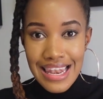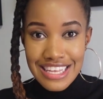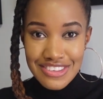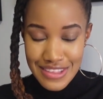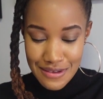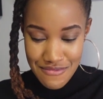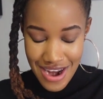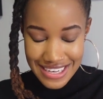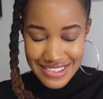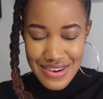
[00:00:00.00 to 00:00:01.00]
let's step
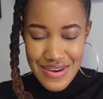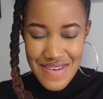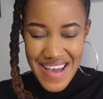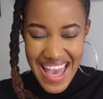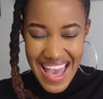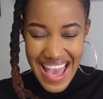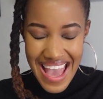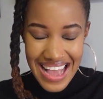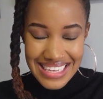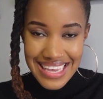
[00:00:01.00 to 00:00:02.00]
right through
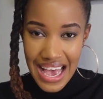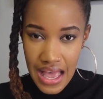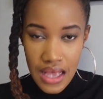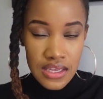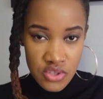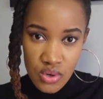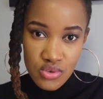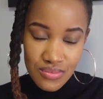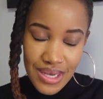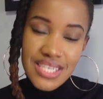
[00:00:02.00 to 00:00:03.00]
it. I talk
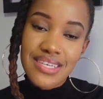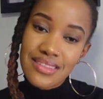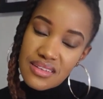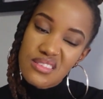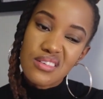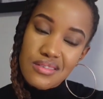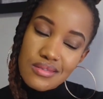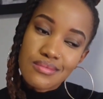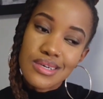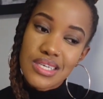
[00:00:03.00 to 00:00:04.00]
too much. I still talk
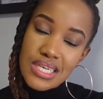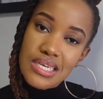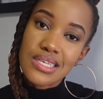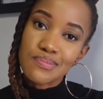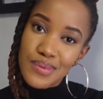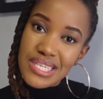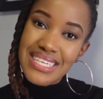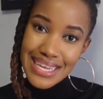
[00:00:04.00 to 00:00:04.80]
too much, guys. But